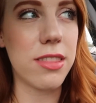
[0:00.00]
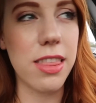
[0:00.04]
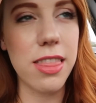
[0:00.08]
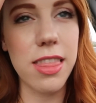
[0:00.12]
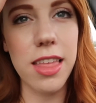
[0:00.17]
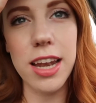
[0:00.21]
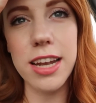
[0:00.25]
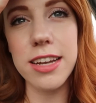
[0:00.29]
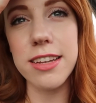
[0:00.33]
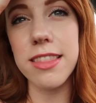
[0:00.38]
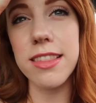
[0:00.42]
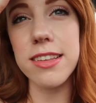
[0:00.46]
thing
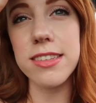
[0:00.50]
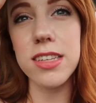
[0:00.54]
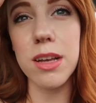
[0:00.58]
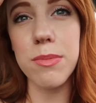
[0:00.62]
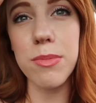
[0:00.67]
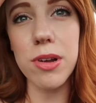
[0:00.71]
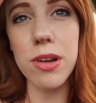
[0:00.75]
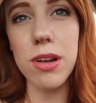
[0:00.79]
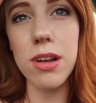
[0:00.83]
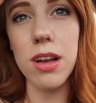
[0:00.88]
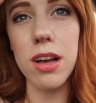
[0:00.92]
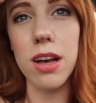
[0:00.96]
that I did this
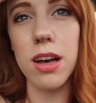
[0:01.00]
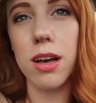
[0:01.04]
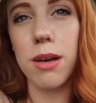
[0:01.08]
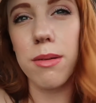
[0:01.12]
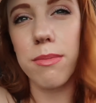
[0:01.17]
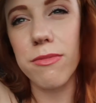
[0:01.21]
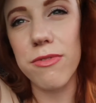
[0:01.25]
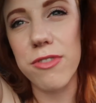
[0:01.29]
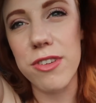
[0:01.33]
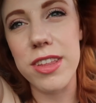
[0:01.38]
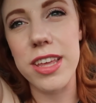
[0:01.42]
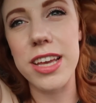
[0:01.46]
summer
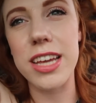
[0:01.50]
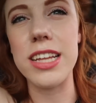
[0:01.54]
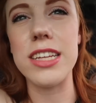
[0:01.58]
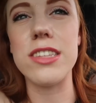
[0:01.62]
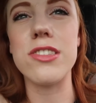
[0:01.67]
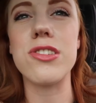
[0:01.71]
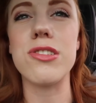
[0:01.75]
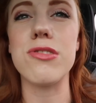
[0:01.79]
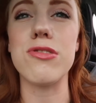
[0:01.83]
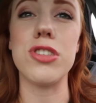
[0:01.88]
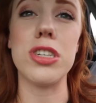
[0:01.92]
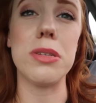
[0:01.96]
for like an
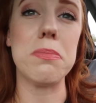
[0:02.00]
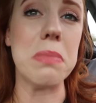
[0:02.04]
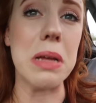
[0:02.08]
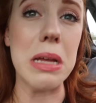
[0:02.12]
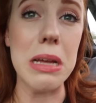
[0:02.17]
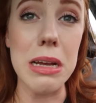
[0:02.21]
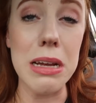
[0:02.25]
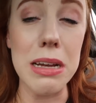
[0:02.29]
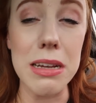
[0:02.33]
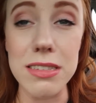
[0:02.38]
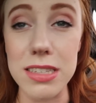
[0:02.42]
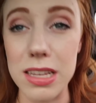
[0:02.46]
internship
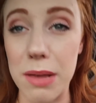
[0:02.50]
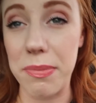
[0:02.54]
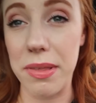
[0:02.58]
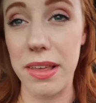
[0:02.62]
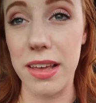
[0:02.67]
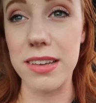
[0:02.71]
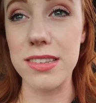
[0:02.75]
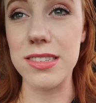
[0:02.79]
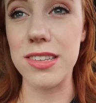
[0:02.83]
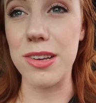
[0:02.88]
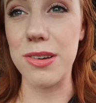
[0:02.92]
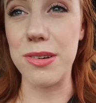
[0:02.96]

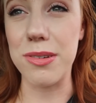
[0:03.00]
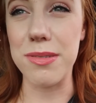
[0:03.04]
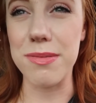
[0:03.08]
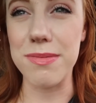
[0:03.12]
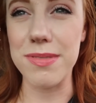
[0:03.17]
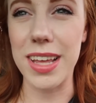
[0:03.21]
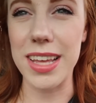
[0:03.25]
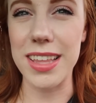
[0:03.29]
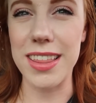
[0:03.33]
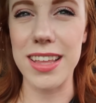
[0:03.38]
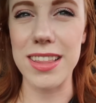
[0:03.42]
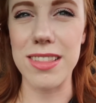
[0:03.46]
something. So
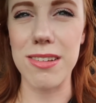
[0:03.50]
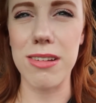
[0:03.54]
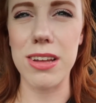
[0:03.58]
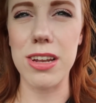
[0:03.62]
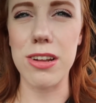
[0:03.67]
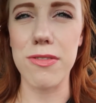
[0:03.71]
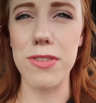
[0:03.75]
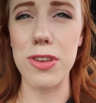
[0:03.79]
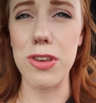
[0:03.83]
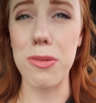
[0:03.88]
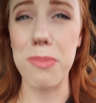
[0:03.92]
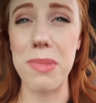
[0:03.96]
I think they're
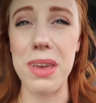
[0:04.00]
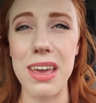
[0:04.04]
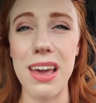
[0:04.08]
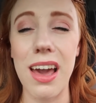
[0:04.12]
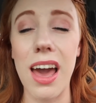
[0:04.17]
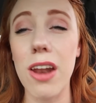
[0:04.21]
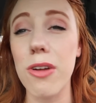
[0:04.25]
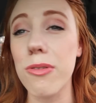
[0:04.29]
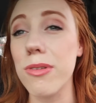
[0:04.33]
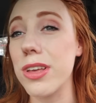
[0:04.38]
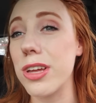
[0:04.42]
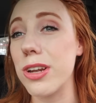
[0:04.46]
interviewing me.
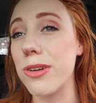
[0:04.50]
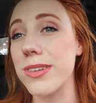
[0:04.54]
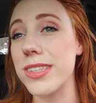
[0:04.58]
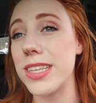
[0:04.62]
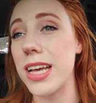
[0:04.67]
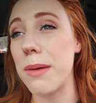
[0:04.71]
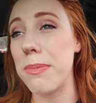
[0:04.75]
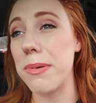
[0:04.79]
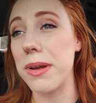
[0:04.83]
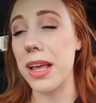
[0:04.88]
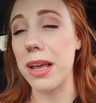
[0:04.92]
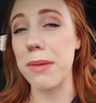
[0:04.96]
I don't really know what's
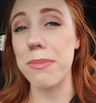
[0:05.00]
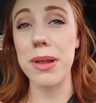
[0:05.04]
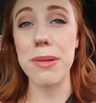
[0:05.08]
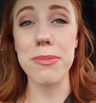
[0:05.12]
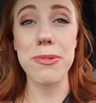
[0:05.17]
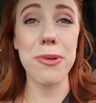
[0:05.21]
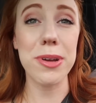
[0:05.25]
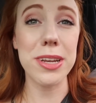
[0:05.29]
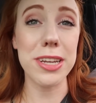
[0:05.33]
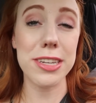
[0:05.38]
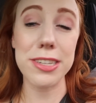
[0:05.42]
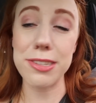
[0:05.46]
happening, but
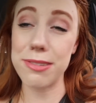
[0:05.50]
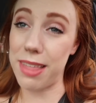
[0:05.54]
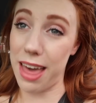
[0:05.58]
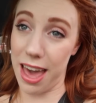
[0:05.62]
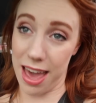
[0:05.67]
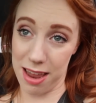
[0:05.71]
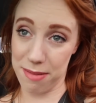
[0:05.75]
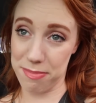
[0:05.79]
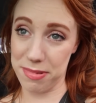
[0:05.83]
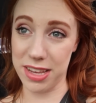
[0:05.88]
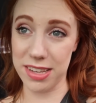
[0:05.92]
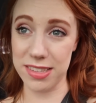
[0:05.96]
I'm going to do
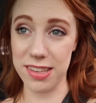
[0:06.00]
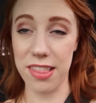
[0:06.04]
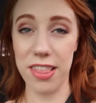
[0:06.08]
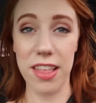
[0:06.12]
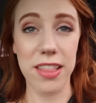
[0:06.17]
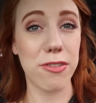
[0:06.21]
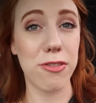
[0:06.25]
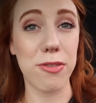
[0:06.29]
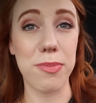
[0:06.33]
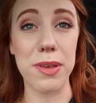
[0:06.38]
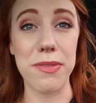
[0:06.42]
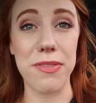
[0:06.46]
that because I
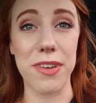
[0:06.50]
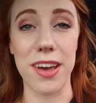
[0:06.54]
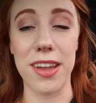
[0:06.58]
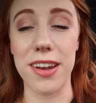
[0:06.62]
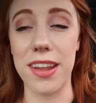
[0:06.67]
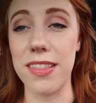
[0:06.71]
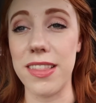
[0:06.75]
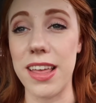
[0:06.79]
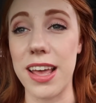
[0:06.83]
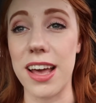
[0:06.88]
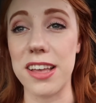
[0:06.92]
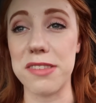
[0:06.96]
thought that would be fun
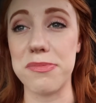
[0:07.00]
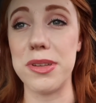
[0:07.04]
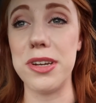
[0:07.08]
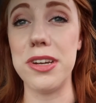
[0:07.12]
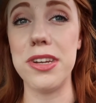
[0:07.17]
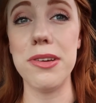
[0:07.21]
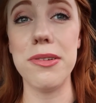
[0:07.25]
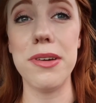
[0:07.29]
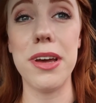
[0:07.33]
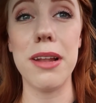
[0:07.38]
and they asked me to do